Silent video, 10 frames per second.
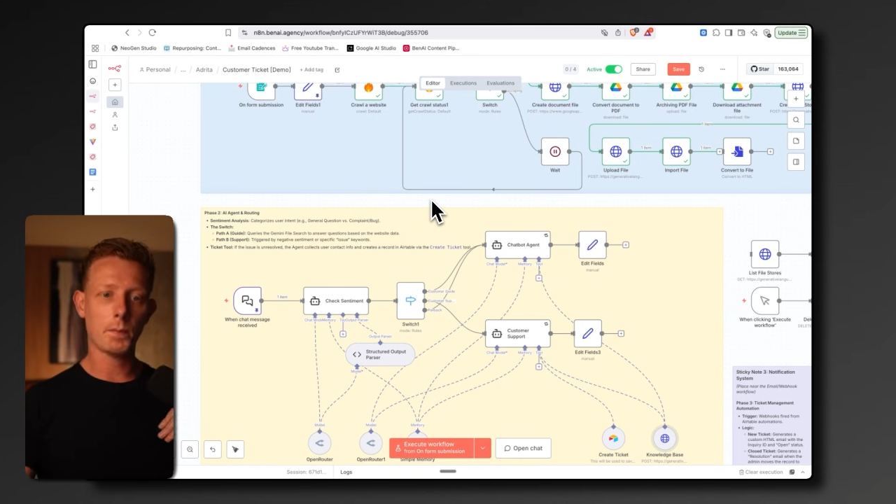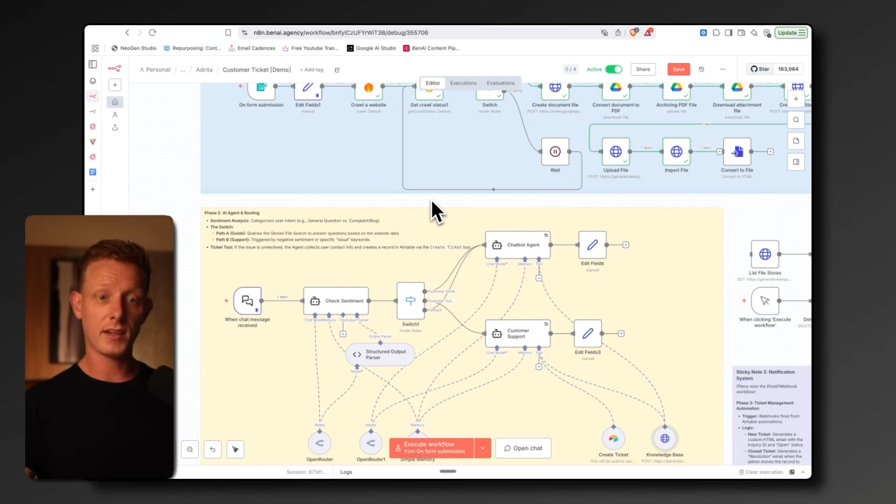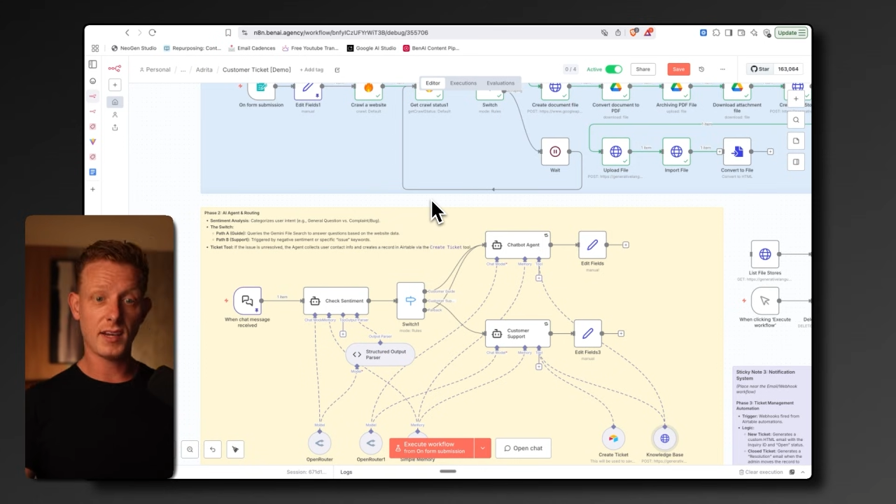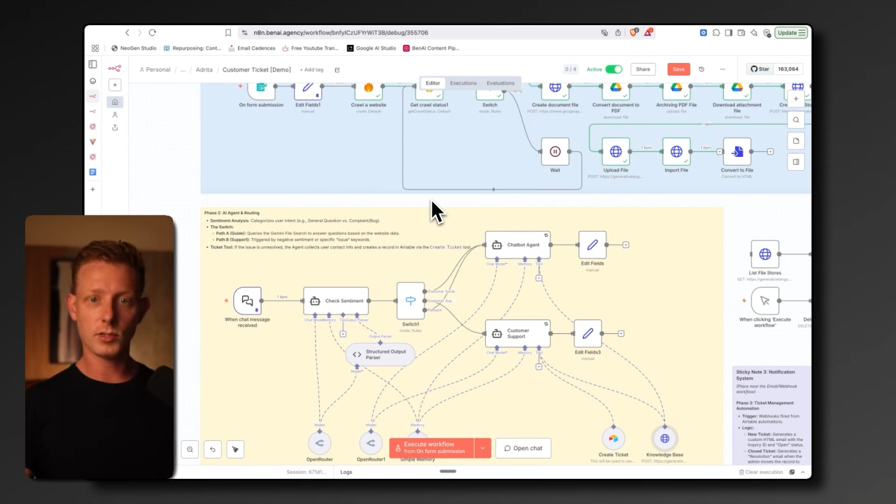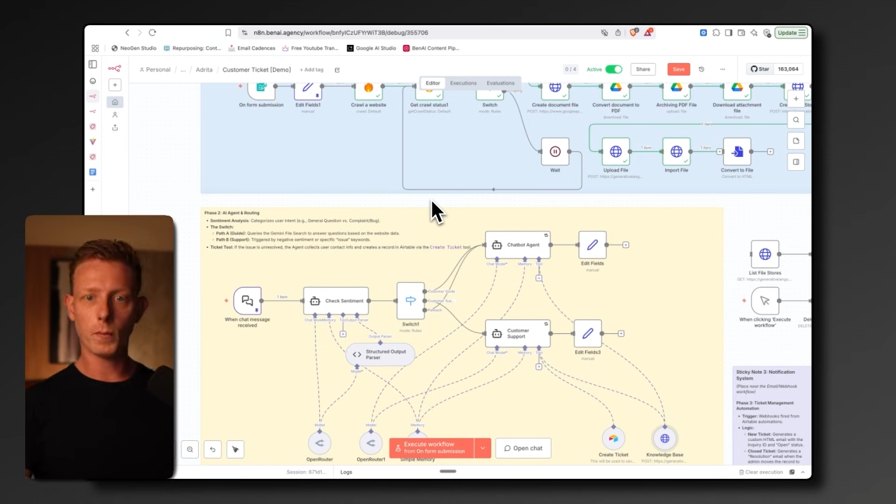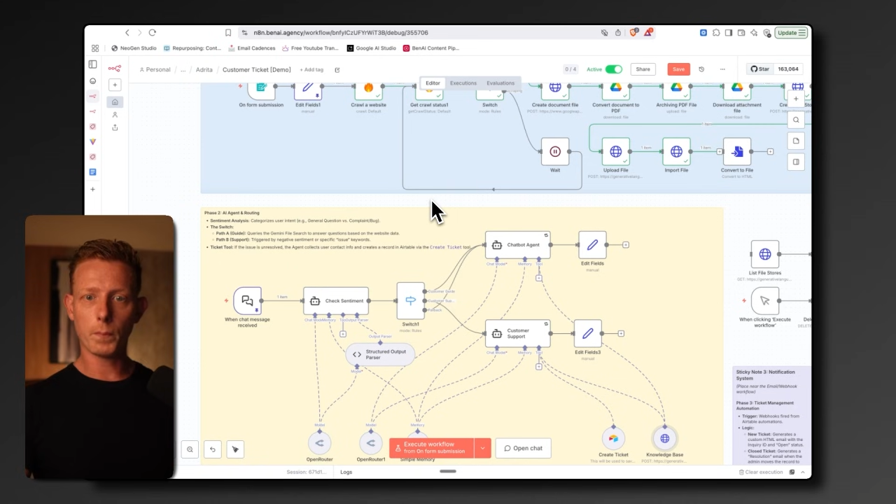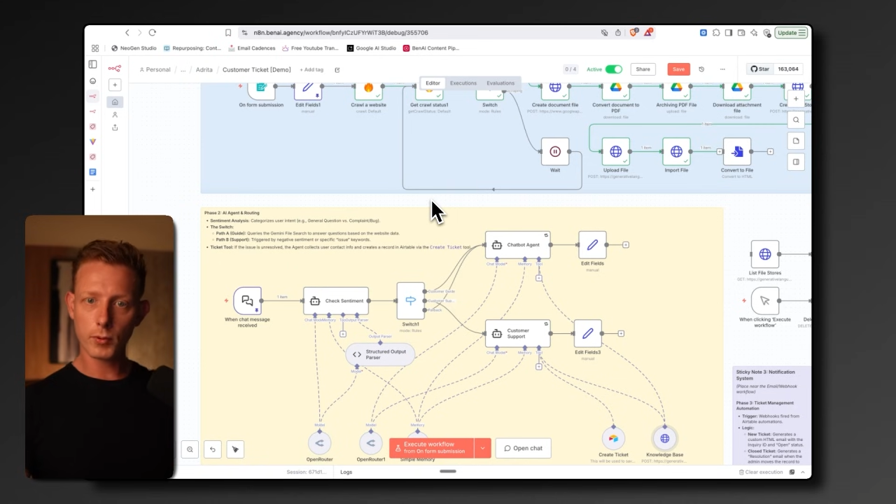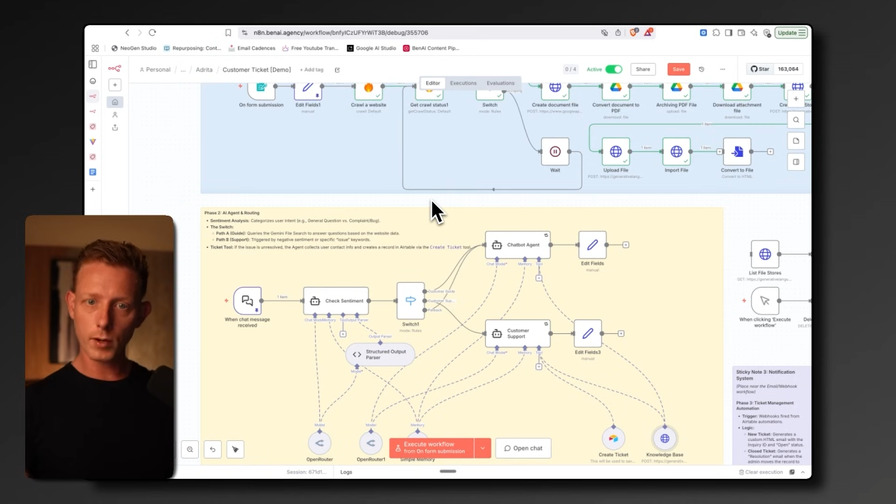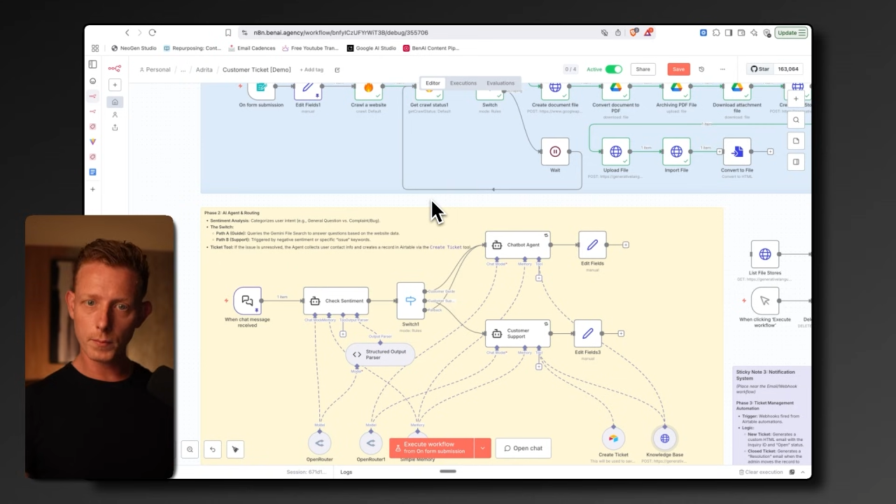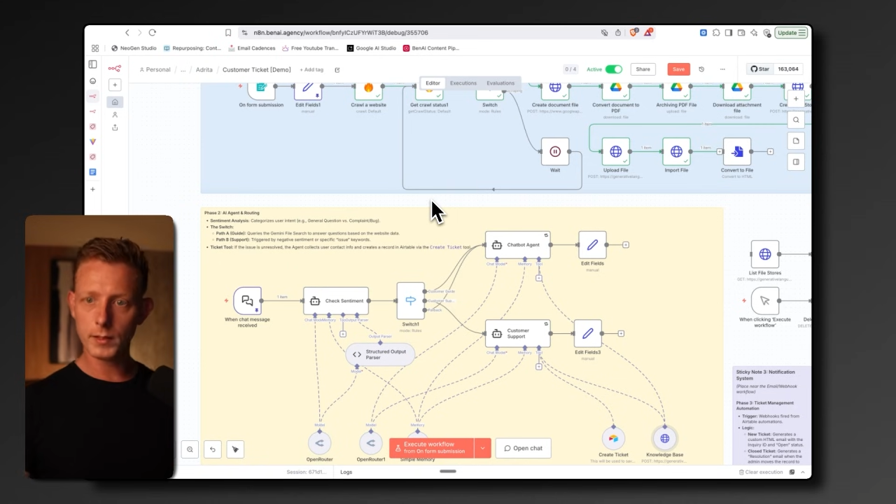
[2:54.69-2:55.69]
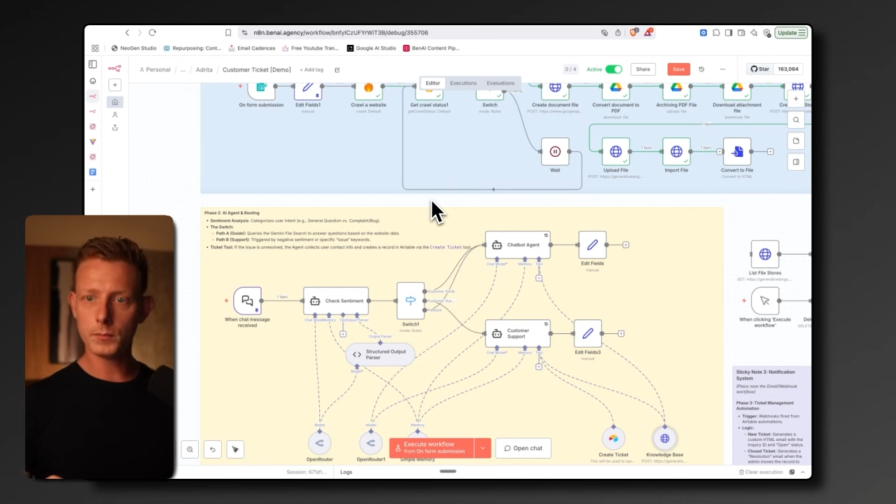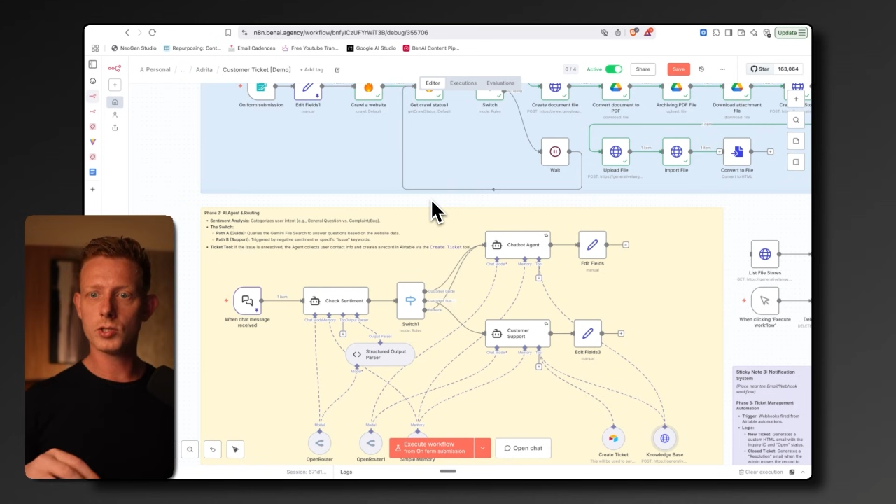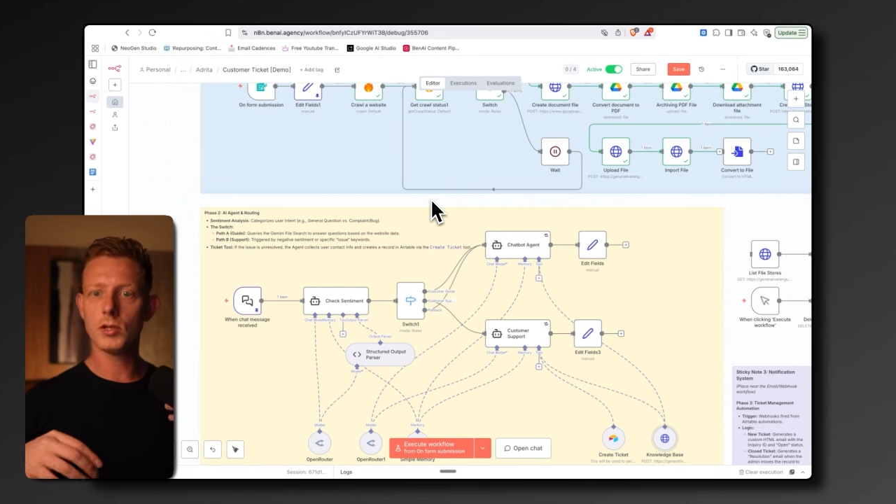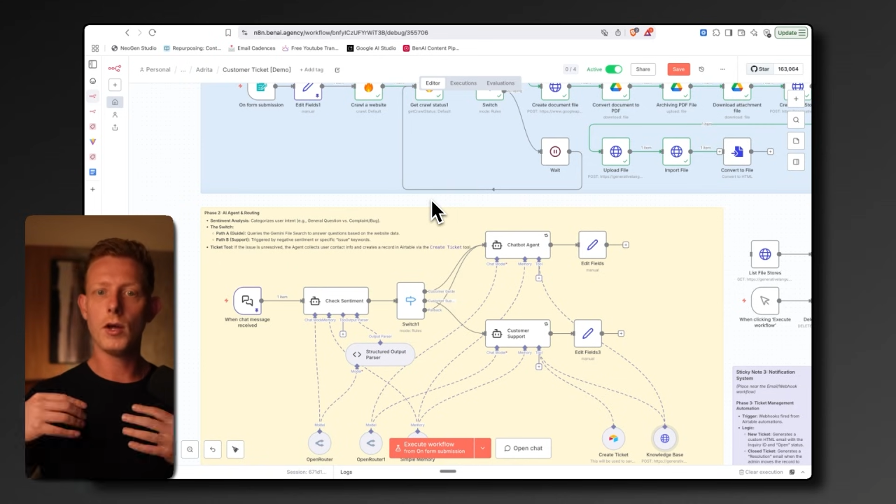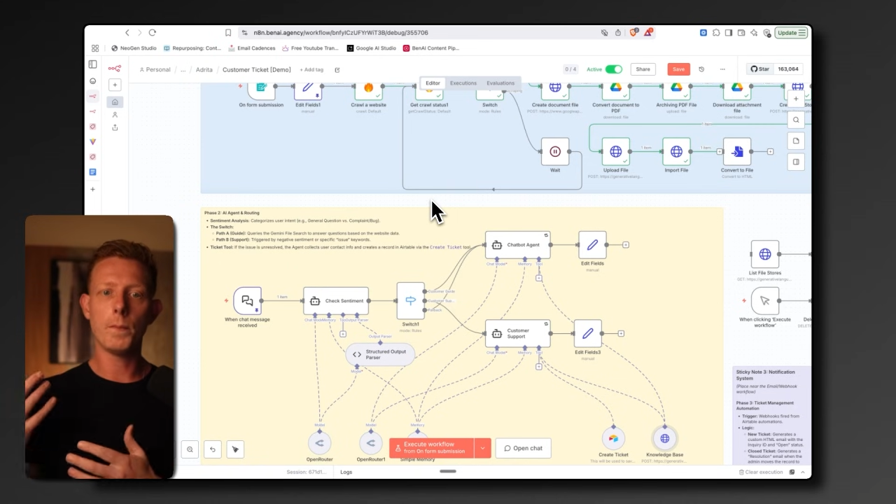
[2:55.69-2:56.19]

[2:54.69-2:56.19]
potential problems,